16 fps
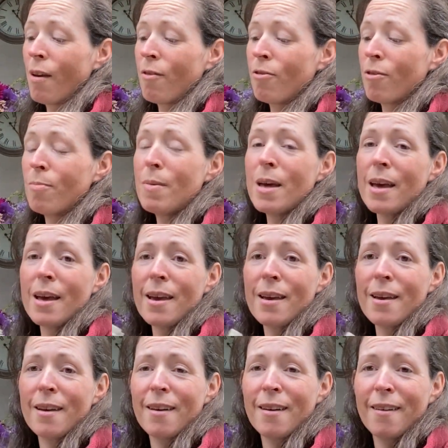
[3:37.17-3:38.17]
For
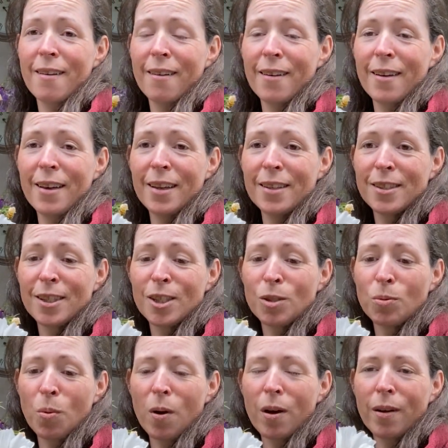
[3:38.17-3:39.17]
me, it's
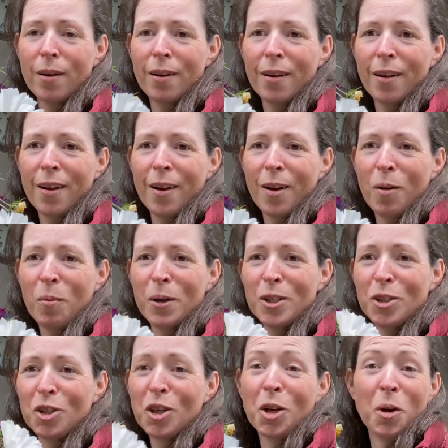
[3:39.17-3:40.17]
this one,
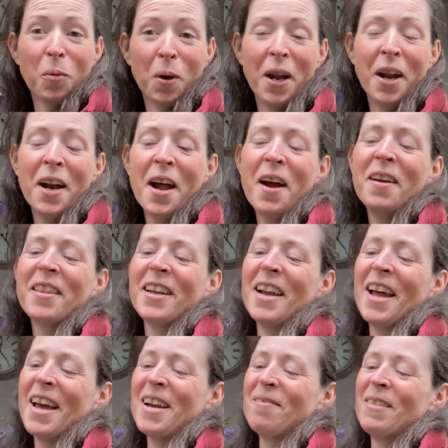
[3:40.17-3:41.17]
which you're going to want to know the
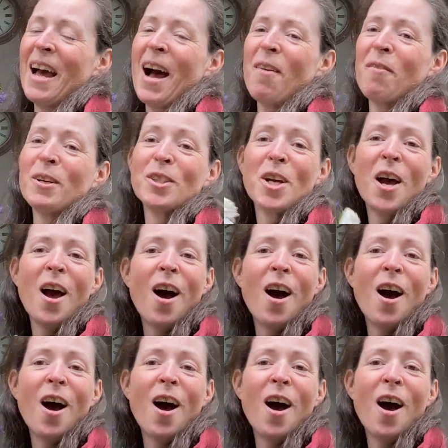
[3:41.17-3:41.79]
name now, which,